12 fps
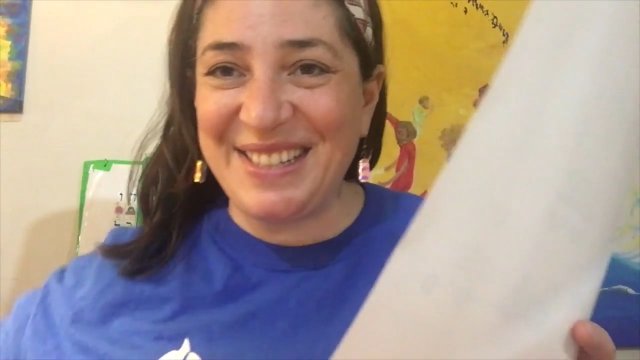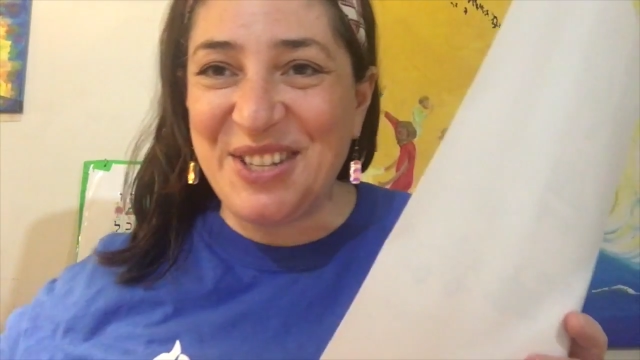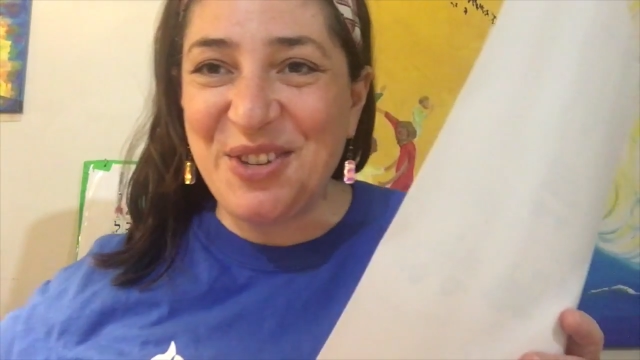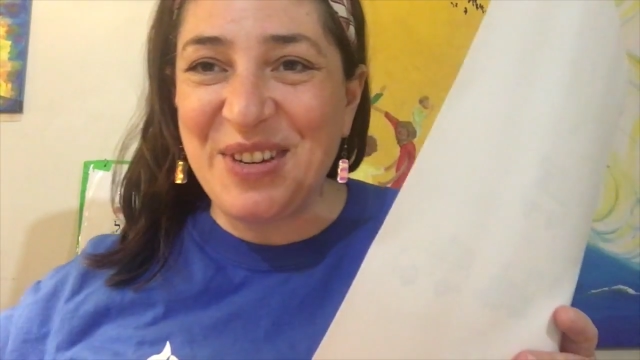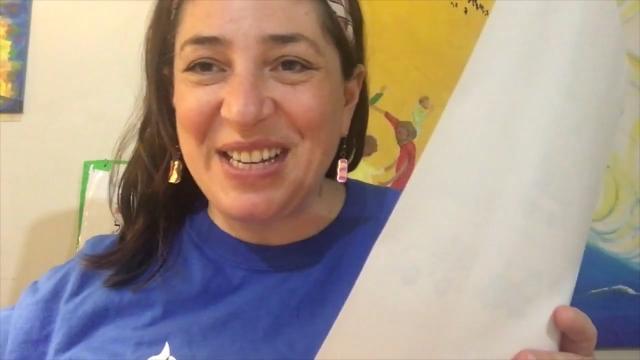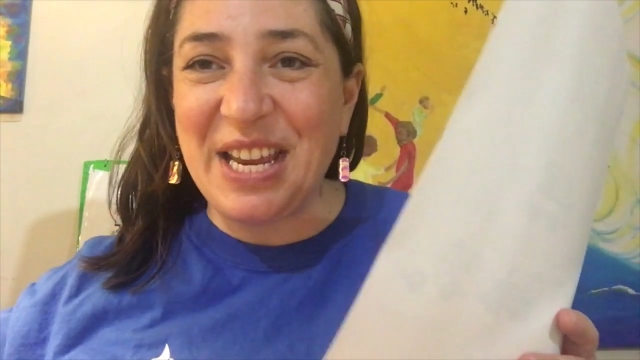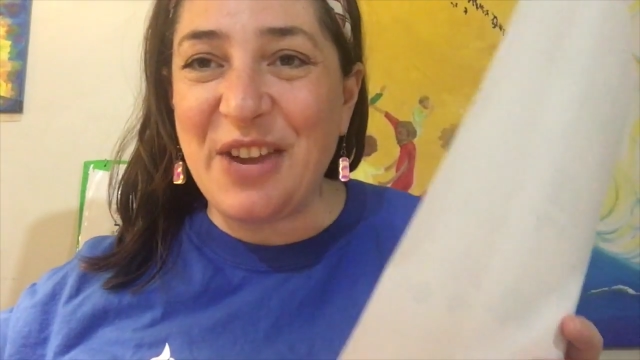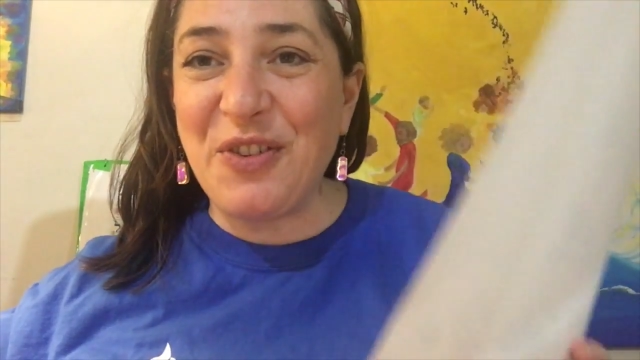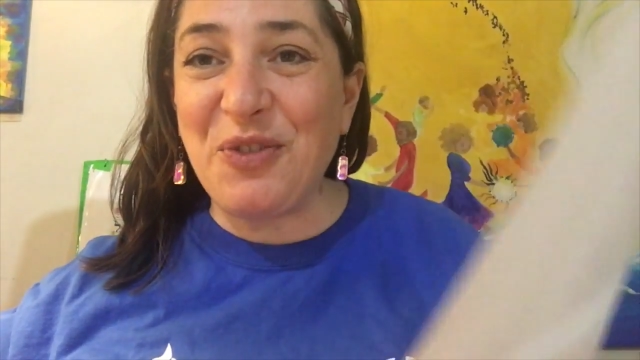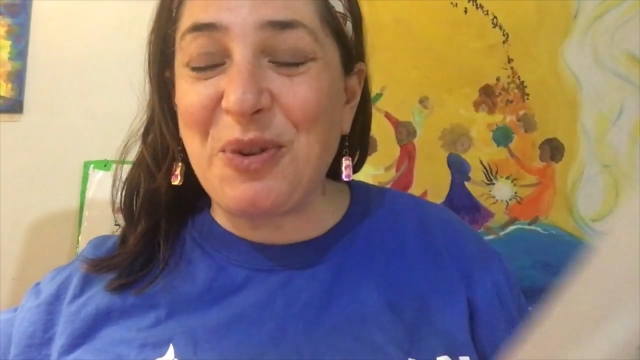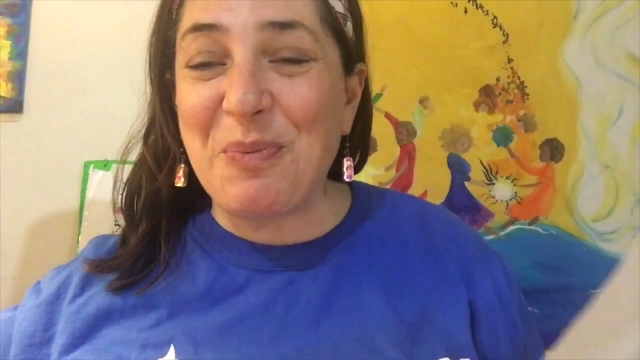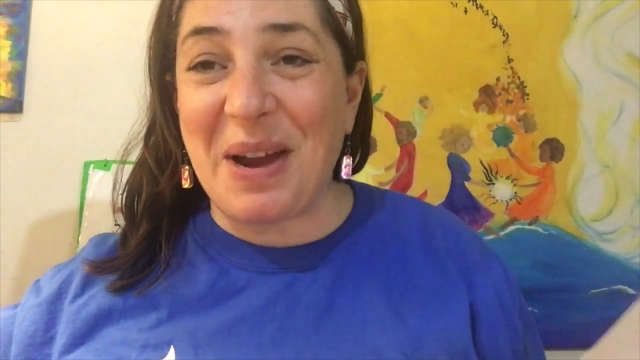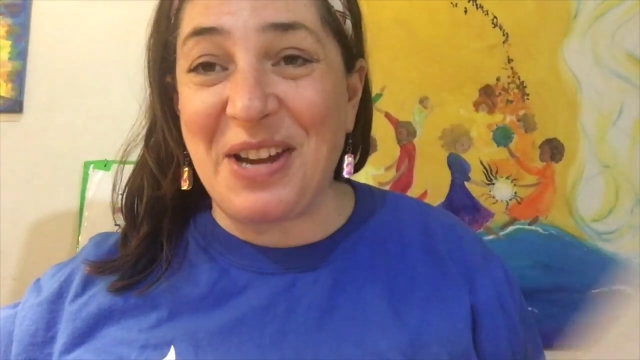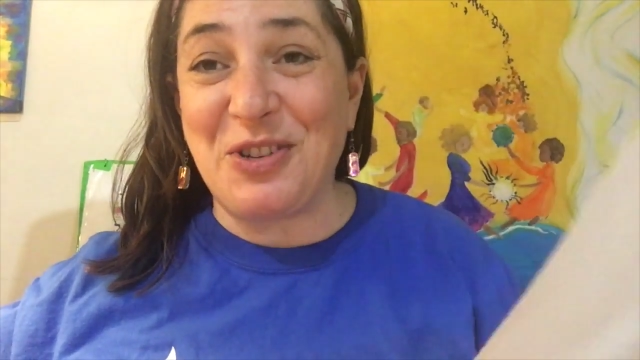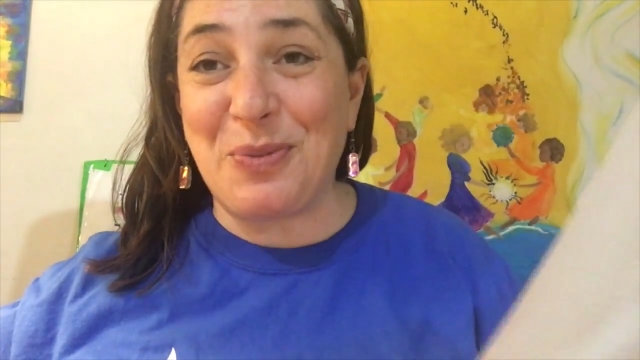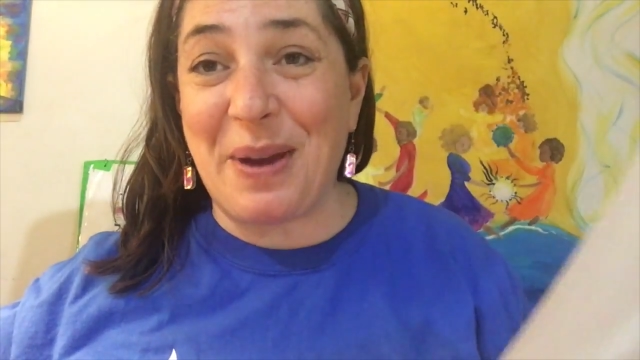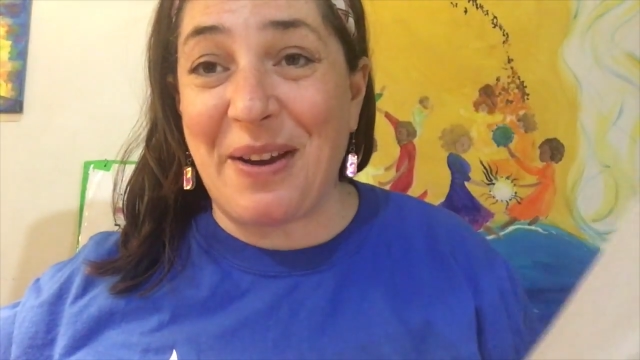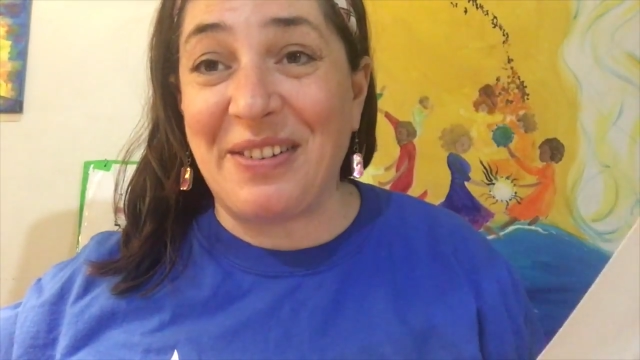You can even remind
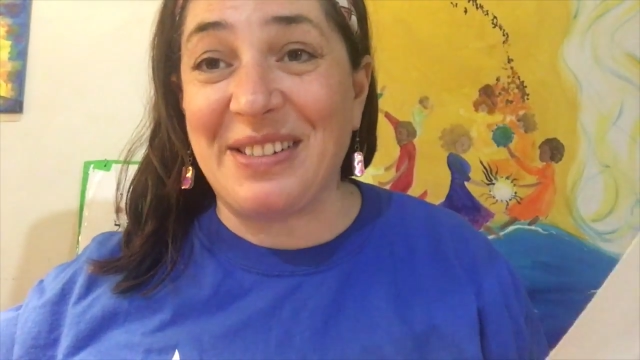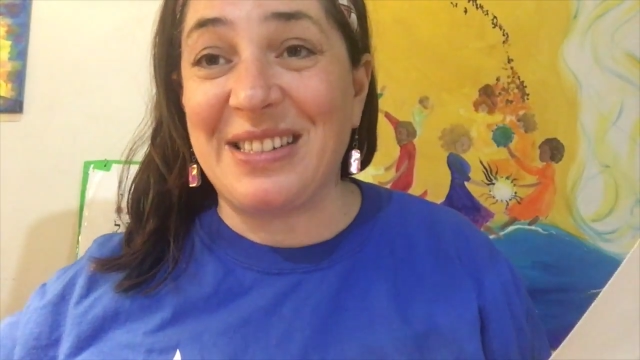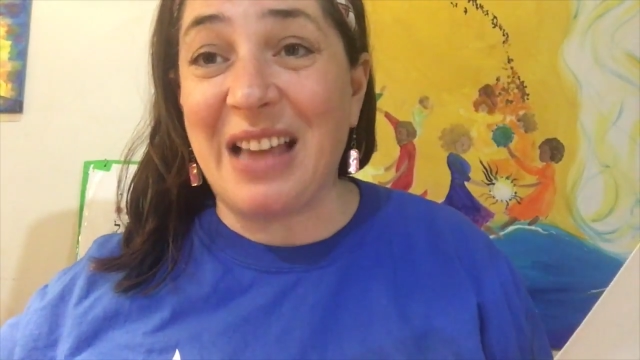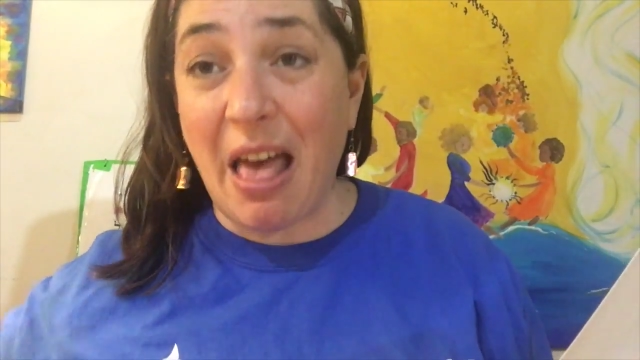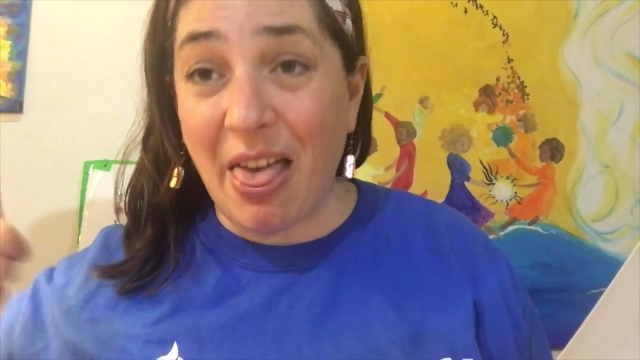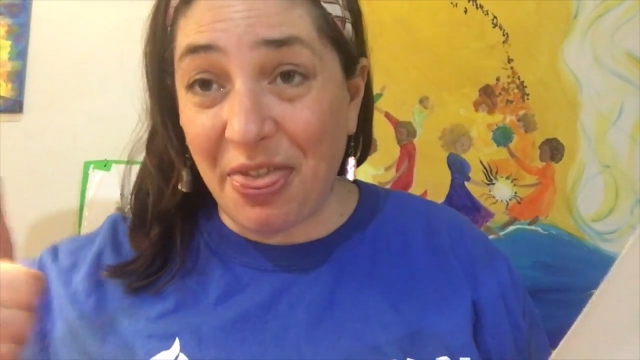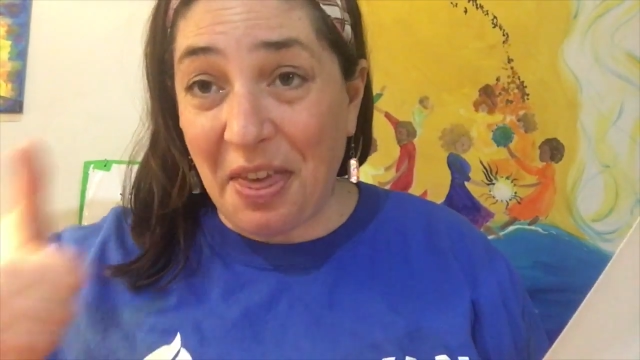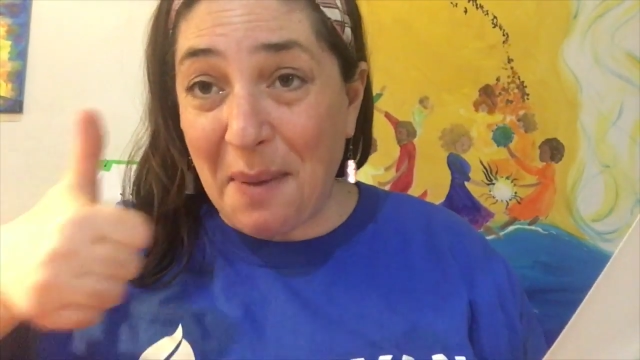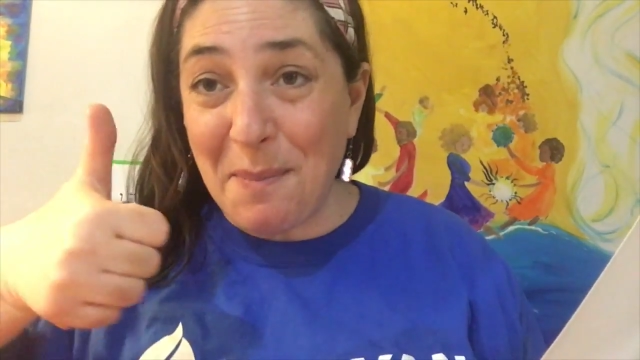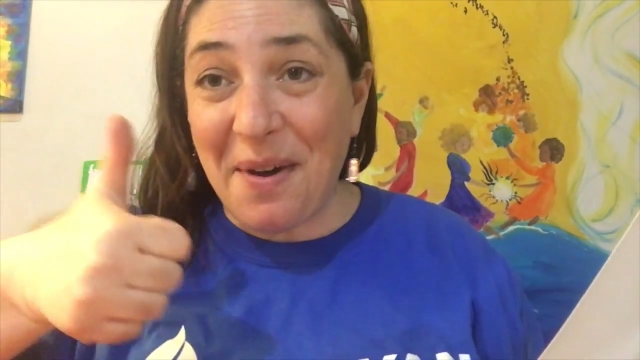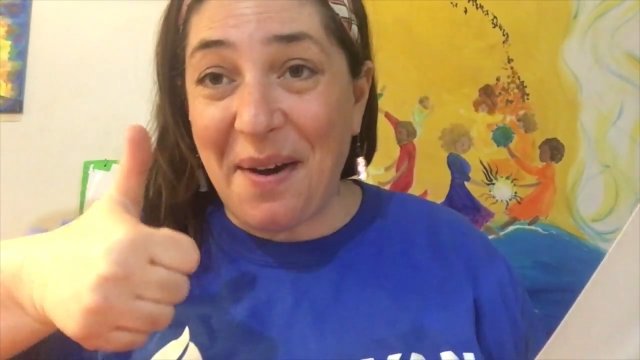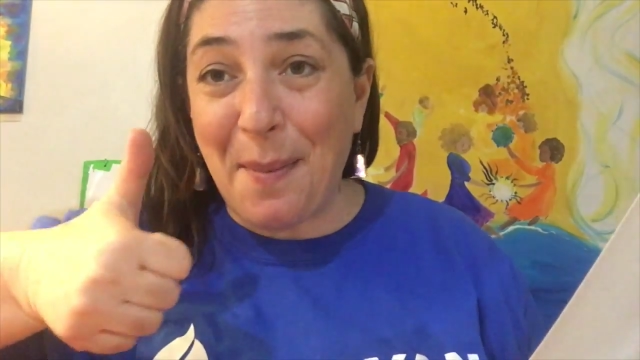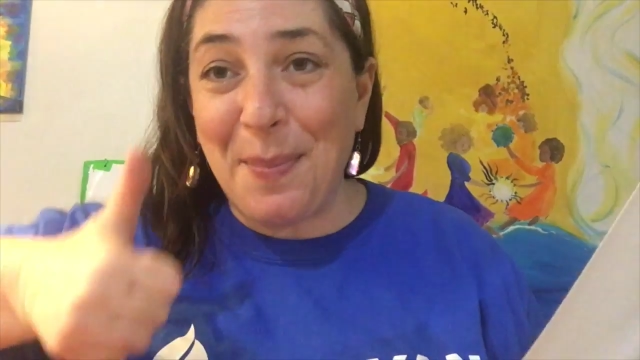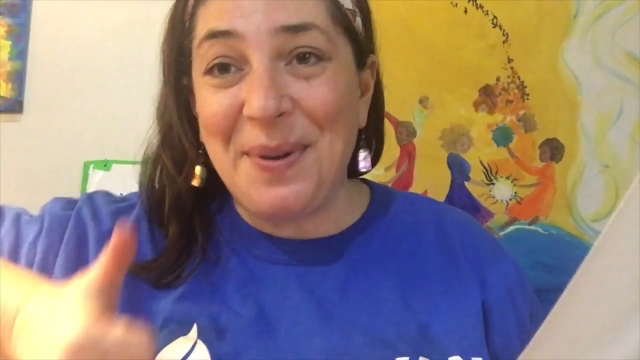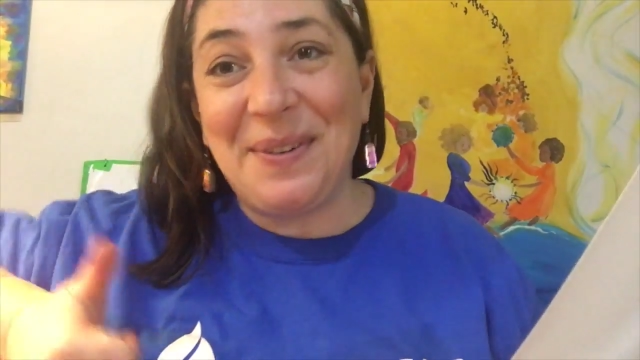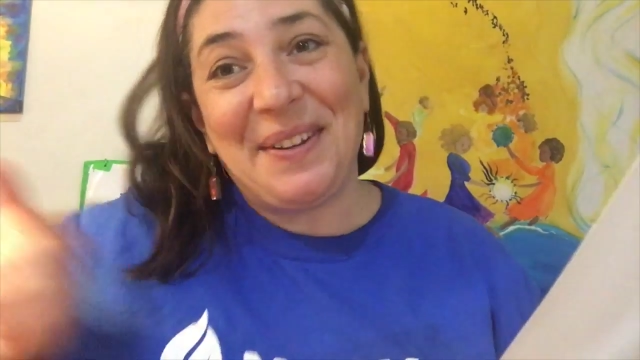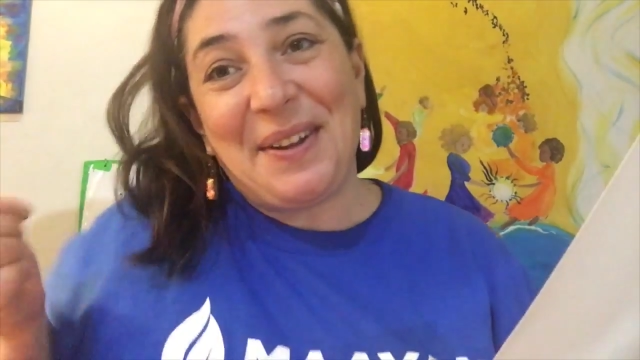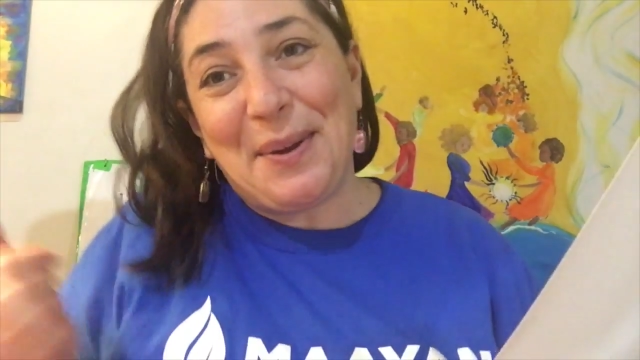your parents, thumb up,
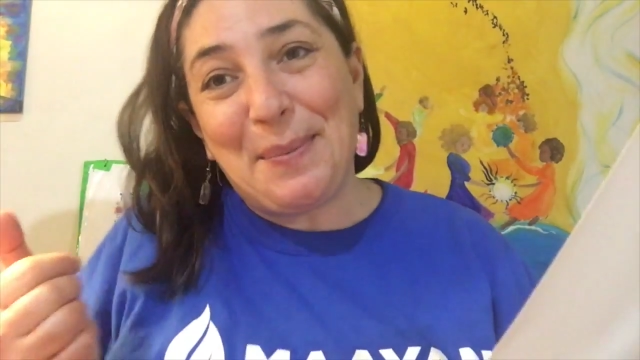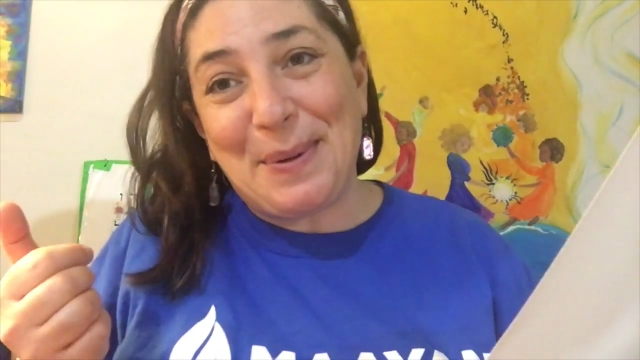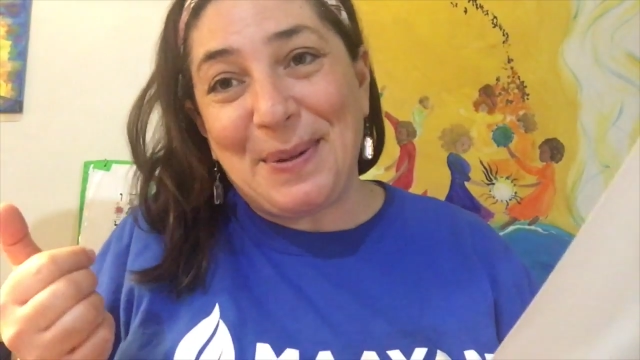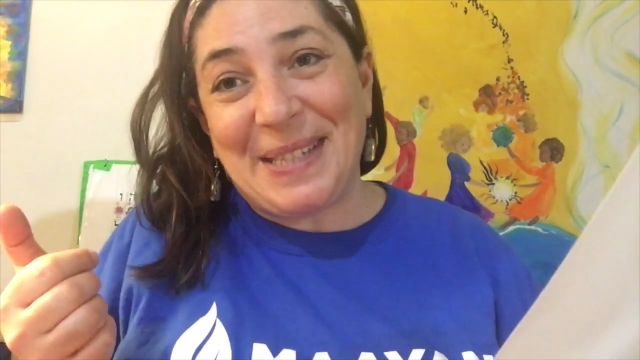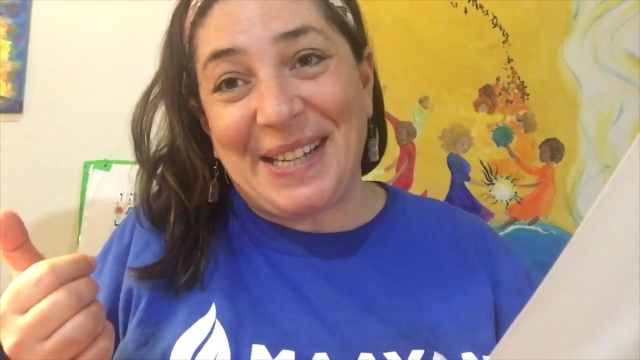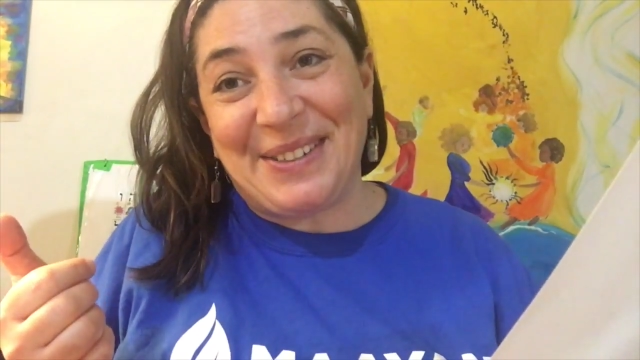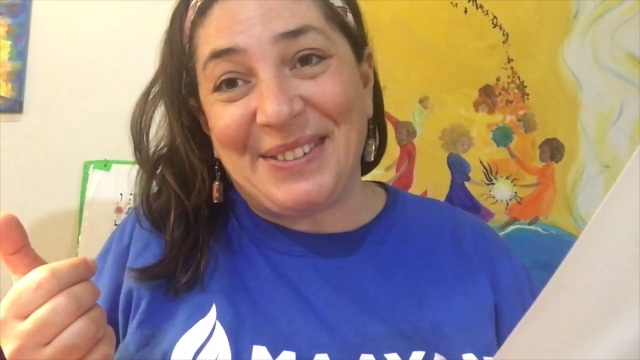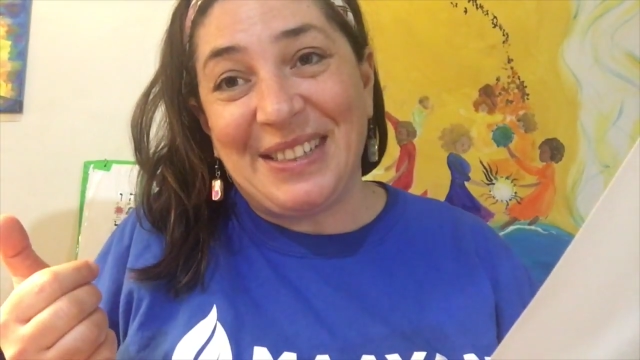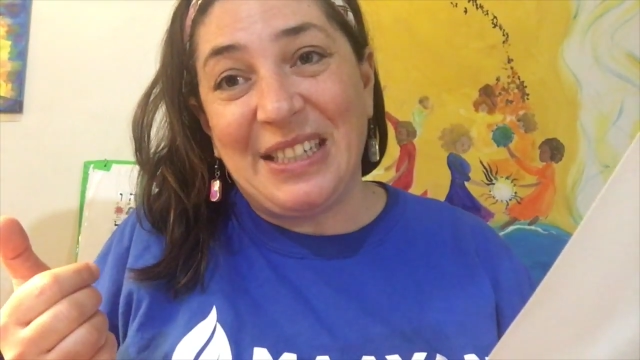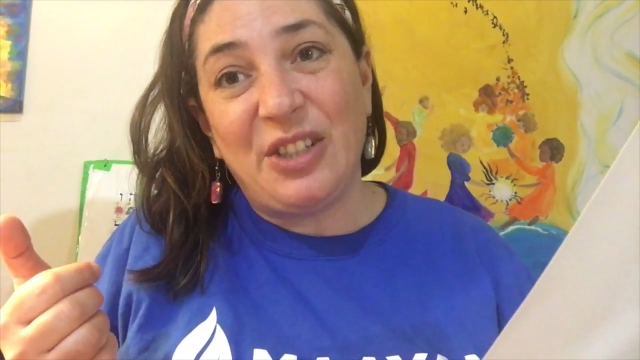elbow down.